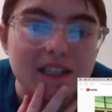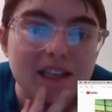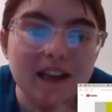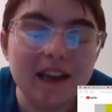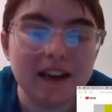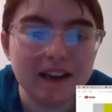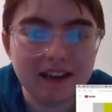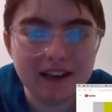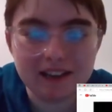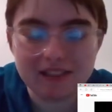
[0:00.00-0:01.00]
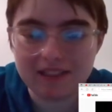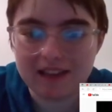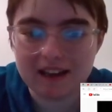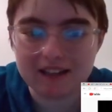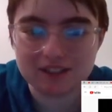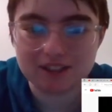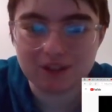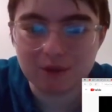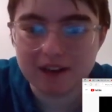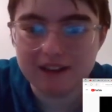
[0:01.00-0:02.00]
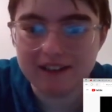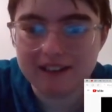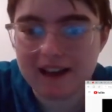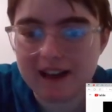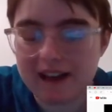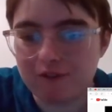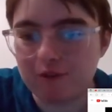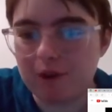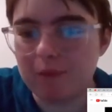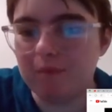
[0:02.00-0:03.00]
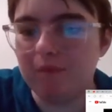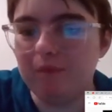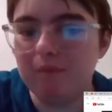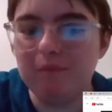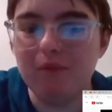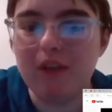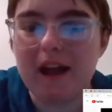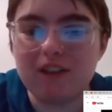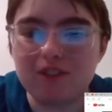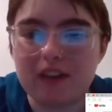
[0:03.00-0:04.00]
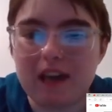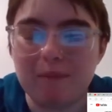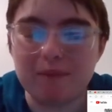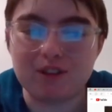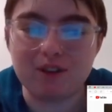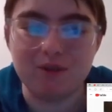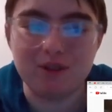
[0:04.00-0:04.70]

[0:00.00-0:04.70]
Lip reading: And that is the running gag from last episode.